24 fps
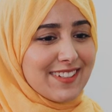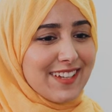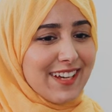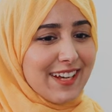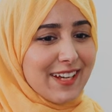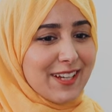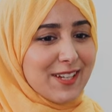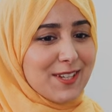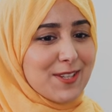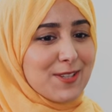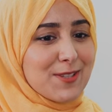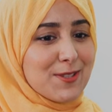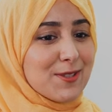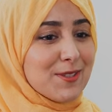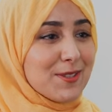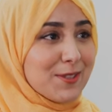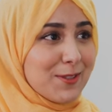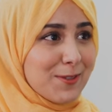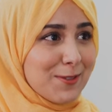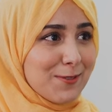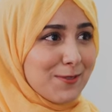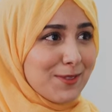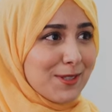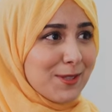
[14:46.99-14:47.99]
I should
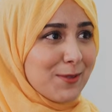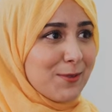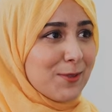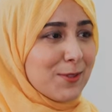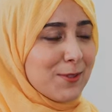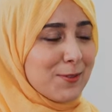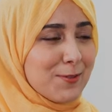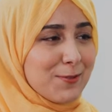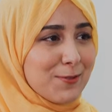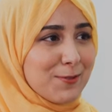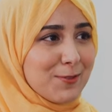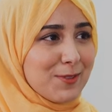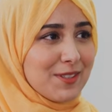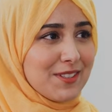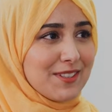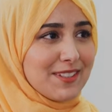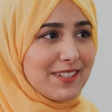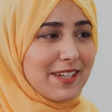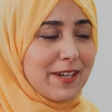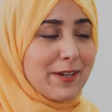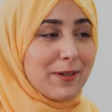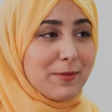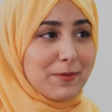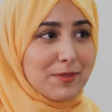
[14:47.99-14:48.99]
have, and it would have
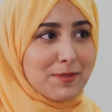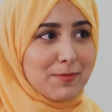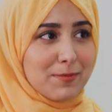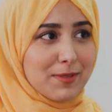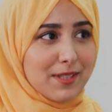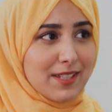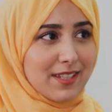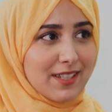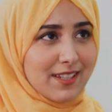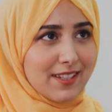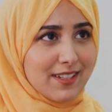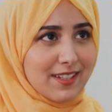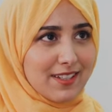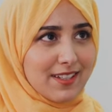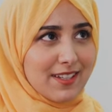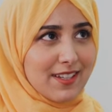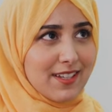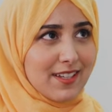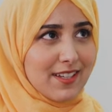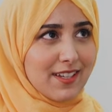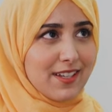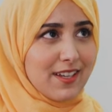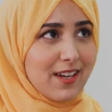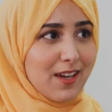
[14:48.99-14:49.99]
helped me
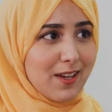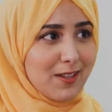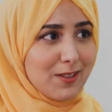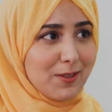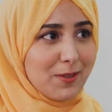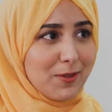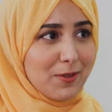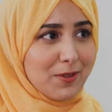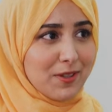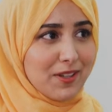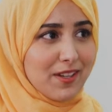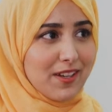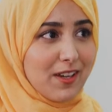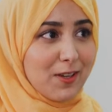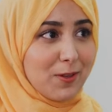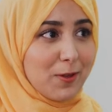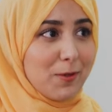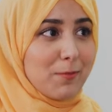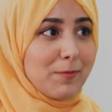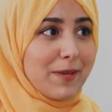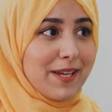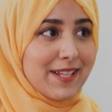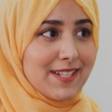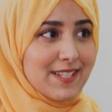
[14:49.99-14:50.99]
along a
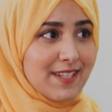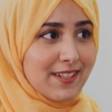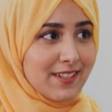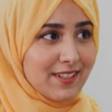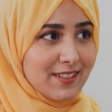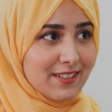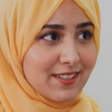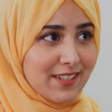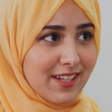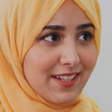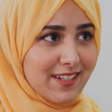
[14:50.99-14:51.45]
lot better.